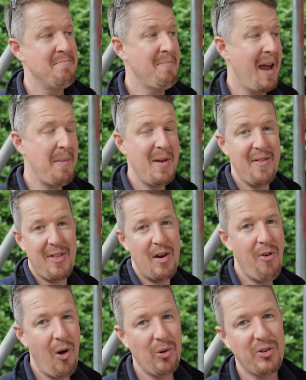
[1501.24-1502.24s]
Maybe if they
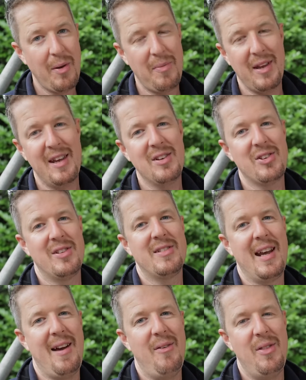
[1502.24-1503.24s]
roll something
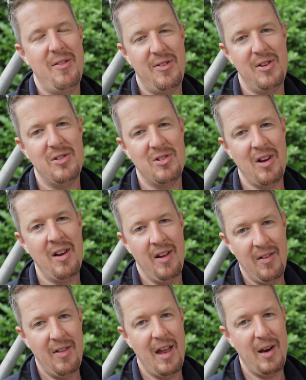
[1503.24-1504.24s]
interesting out in the future,
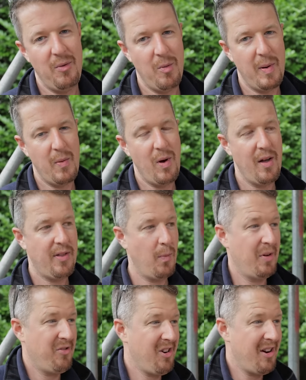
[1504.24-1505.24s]
then it will be worth it.
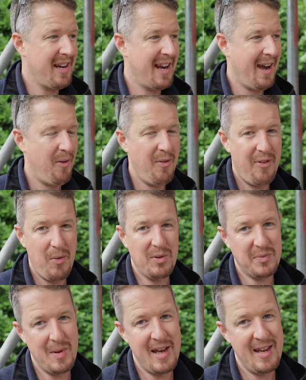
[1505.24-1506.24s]
But right now, if it
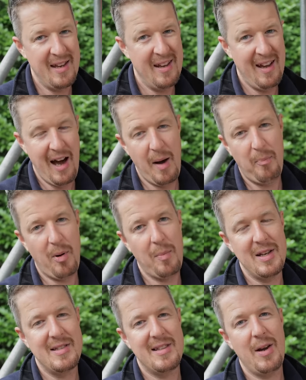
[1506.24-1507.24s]
was me, I'd
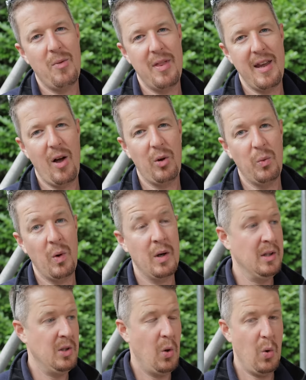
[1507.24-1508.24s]
probably stick with the old one
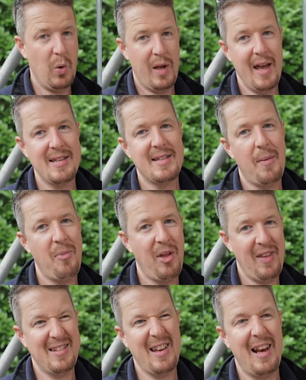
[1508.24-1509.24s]
or get
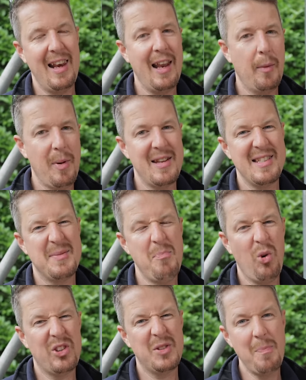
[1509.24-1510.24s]
something that's a little bit
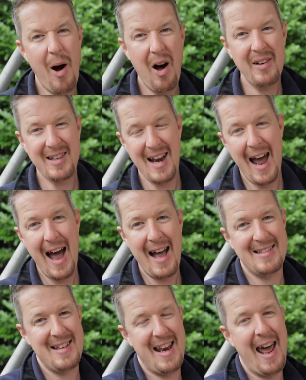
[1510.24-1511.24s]
more smart and
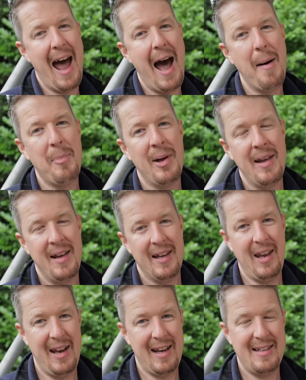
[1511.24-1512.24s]
has an app
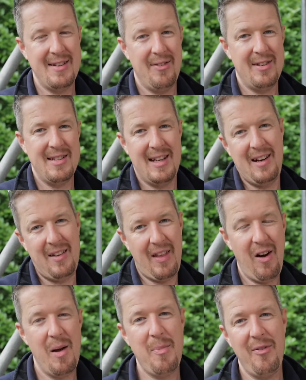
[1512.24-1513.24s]
connectivity, like the
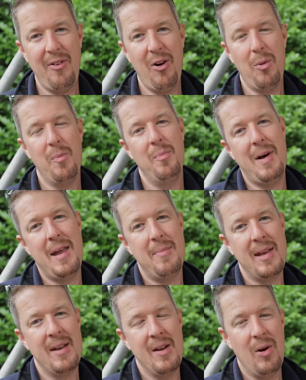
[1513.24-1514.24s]
Hypervolt
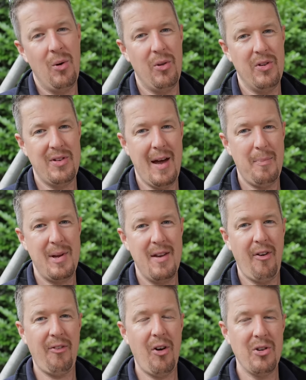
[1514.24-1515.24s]
maybe, or the Zappy
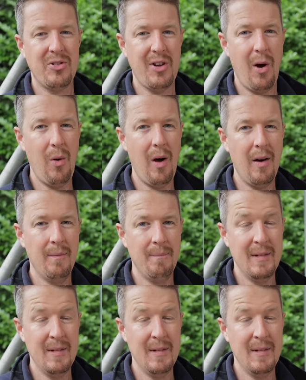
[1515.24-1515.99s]
if I've got solar.